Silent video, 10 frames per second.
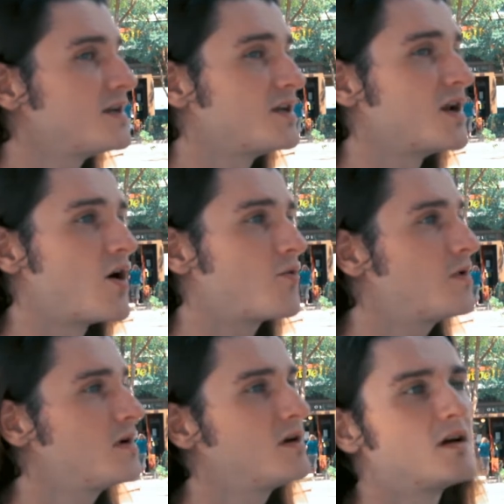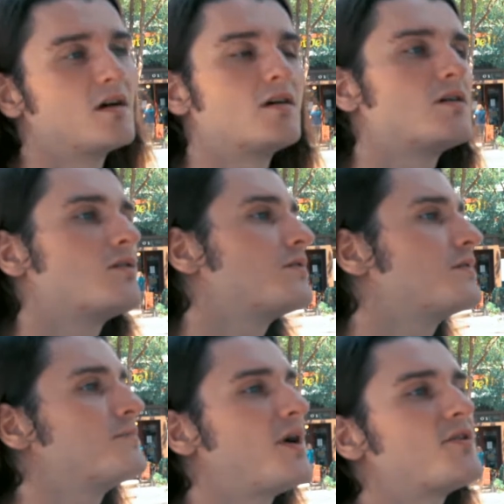You know,
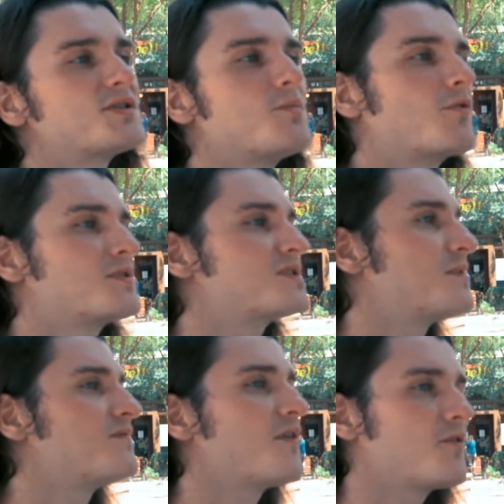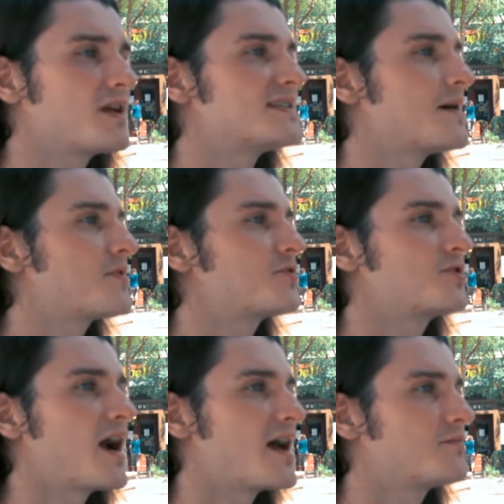Baltimore's been voting
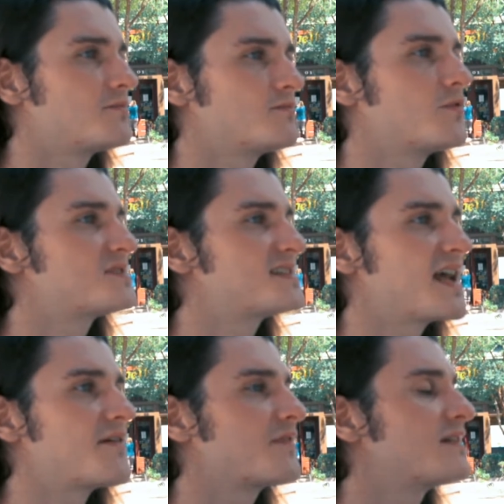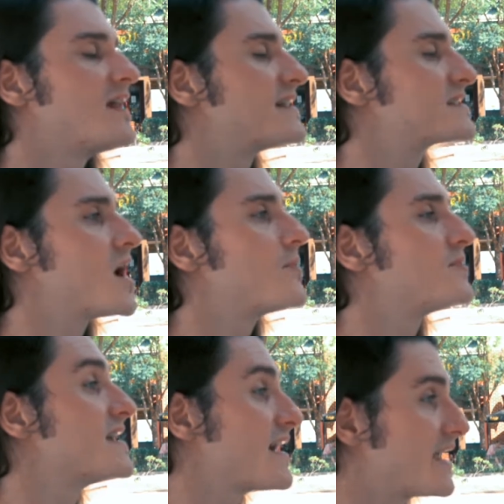Democrat, we'll say, for the last couple
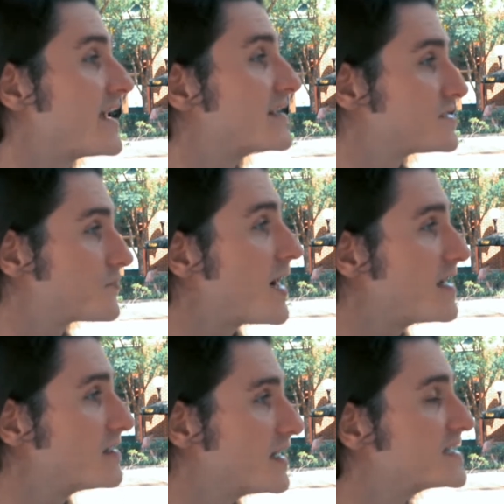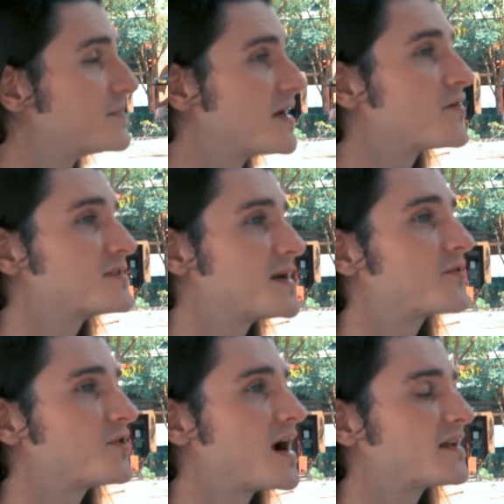decades, right? It's been under
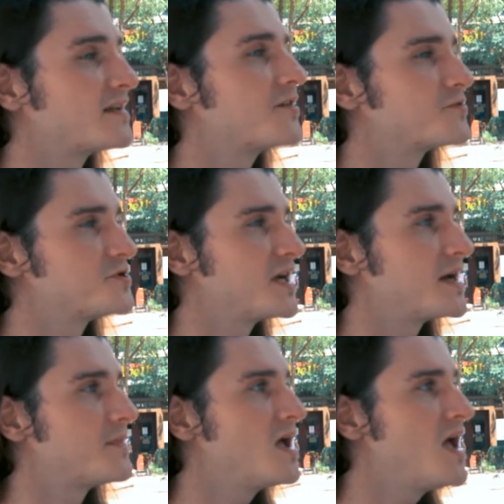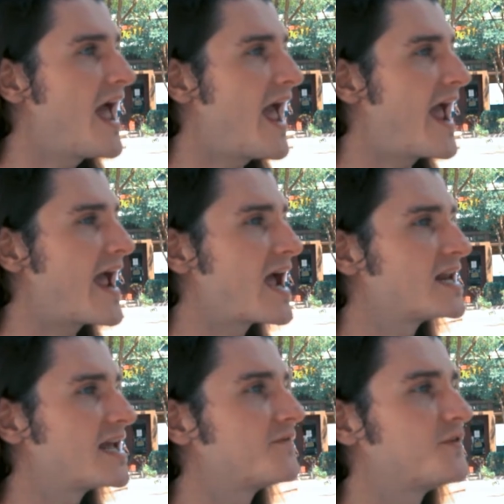Democratic leadership.
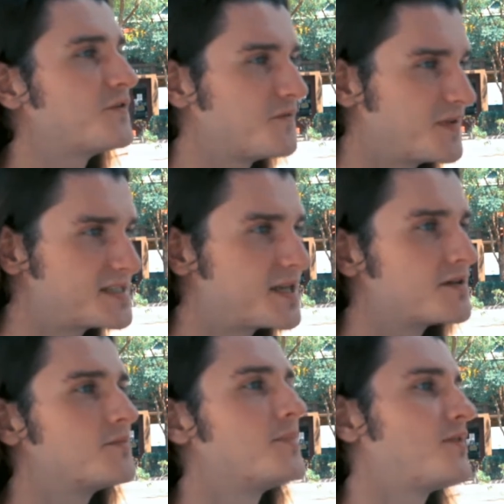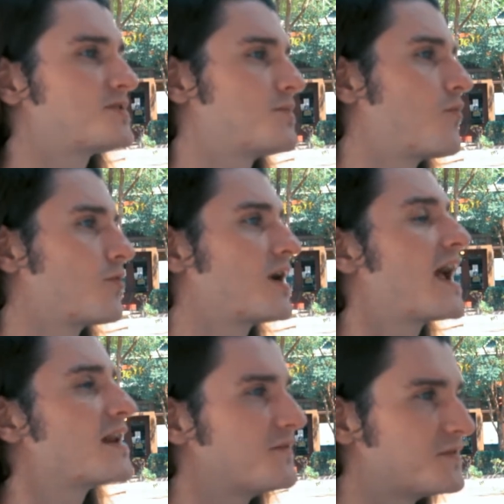And if you visit Baltimore
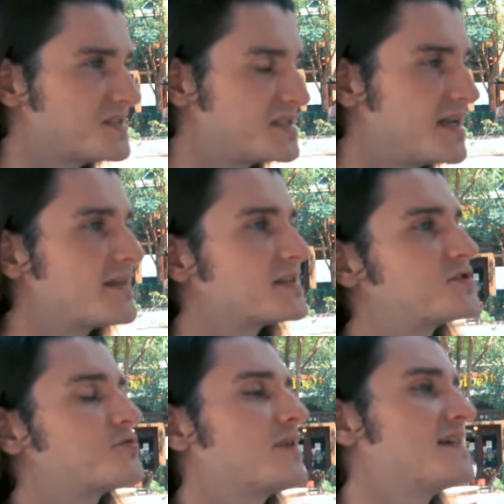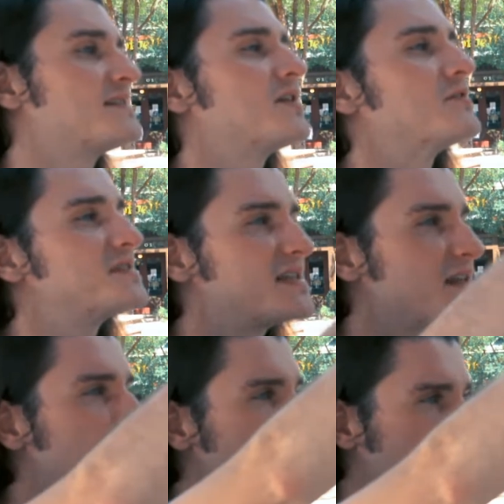and if you see the streets and you see
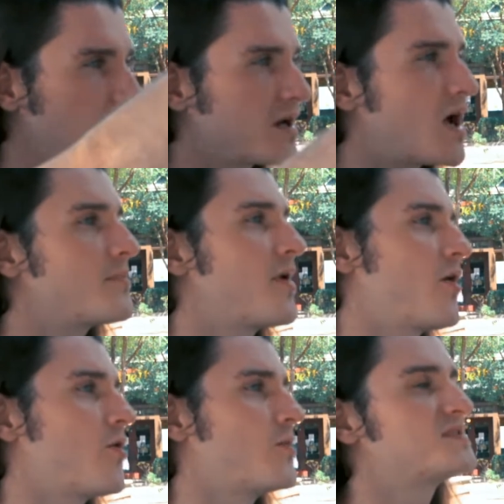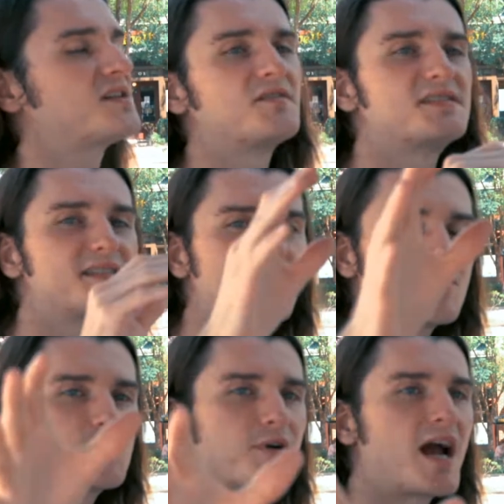the boarded up homes and you see the
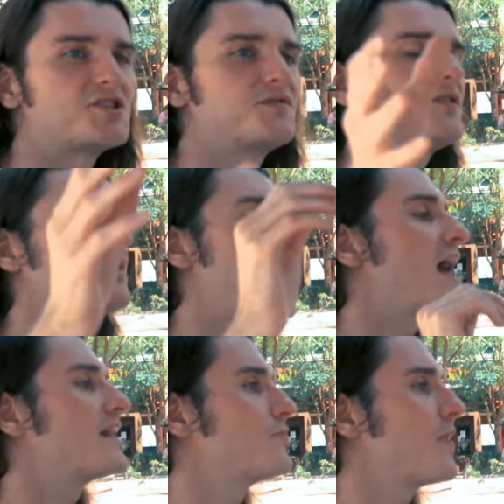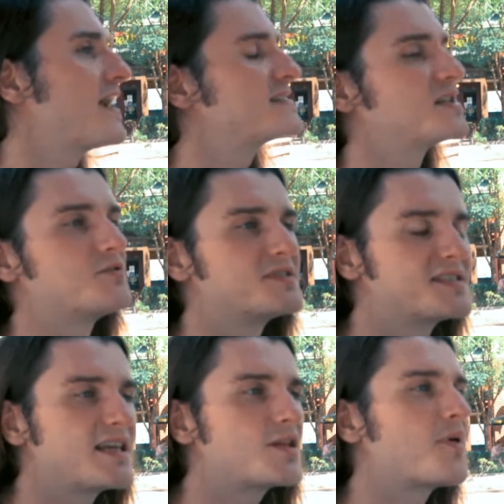trash filled alleyways and you
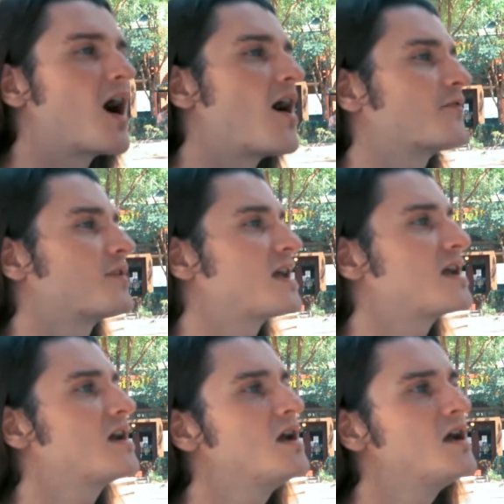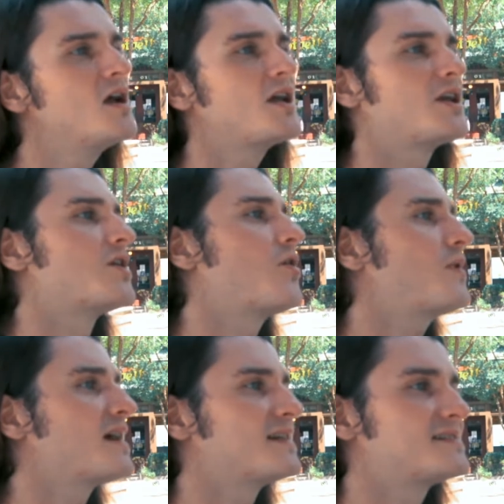see the poverty, you know,
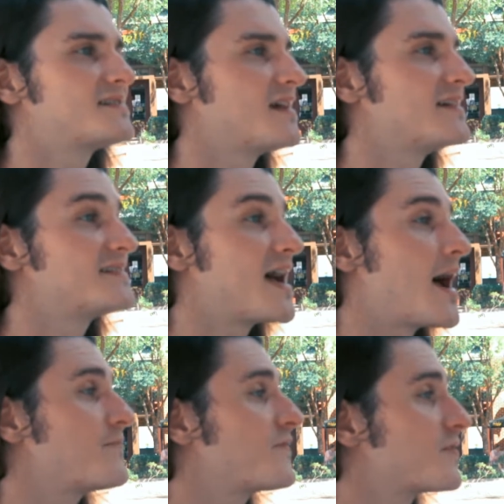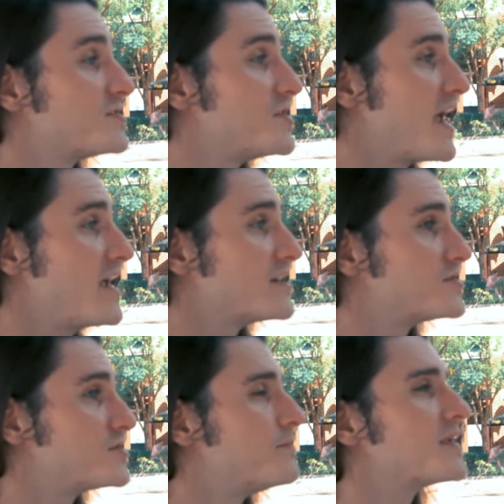it's time for a
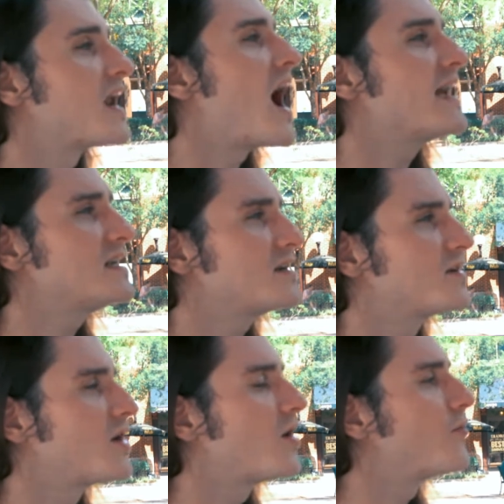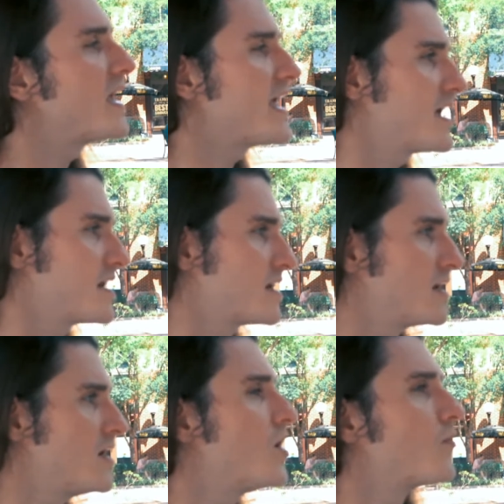change. But I didn't go in
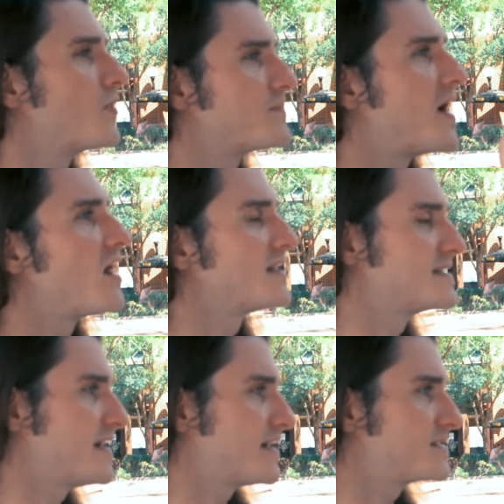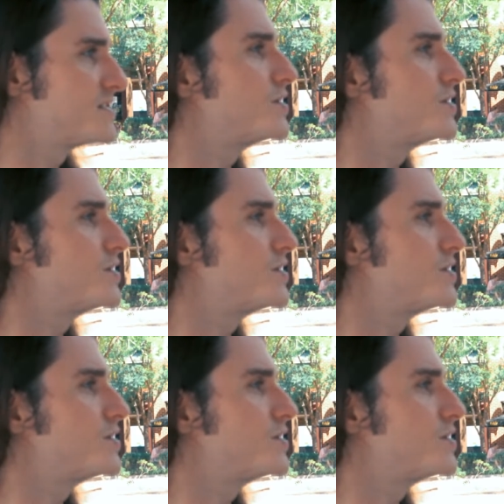with politics.